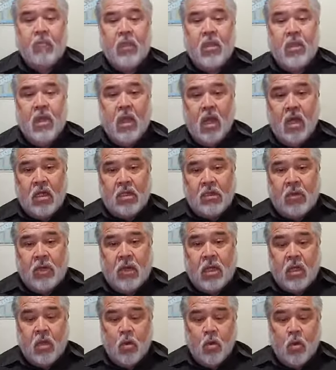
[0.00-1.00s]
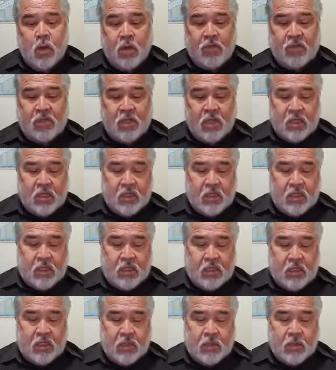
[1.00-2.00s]
The husband represents
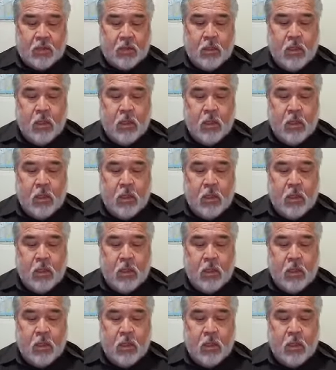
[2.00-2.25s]
Jesus.